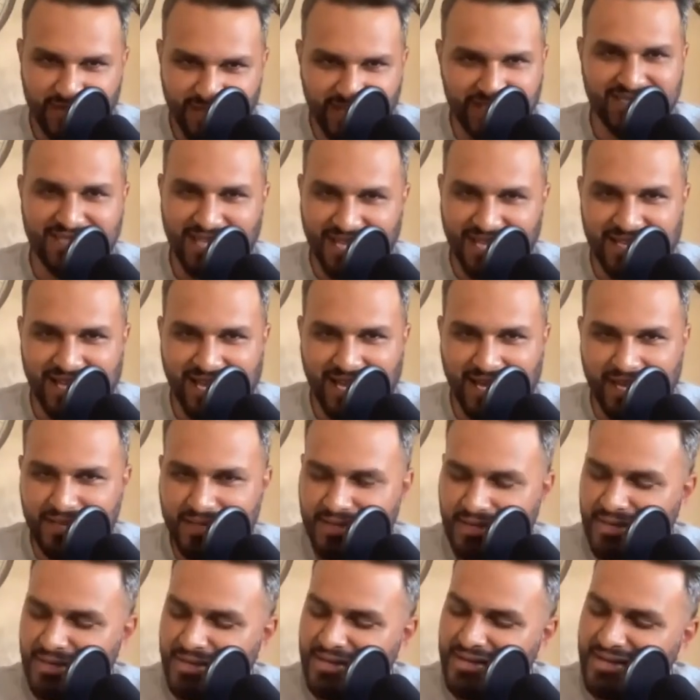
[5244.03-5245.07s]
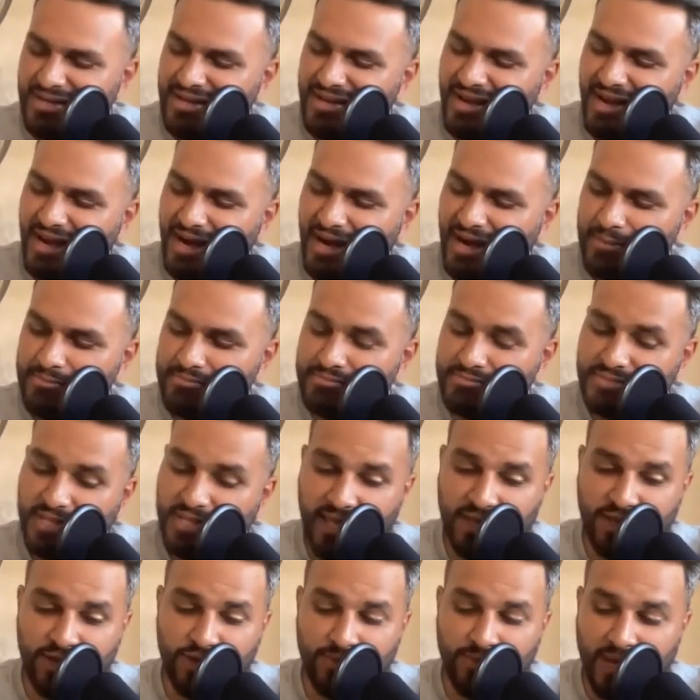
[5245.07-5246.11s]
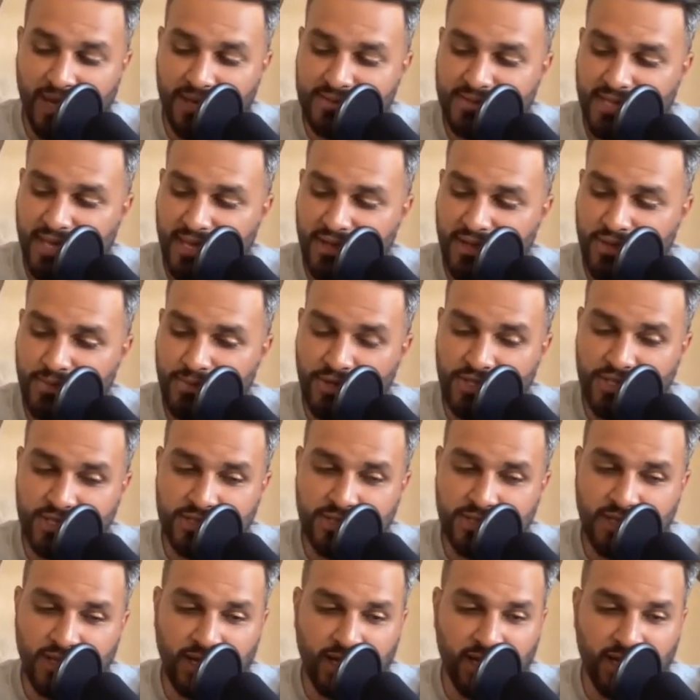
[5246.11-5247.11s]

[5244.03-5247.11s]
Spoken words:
He's that guy. Thank you, man. Thank you, Mutz.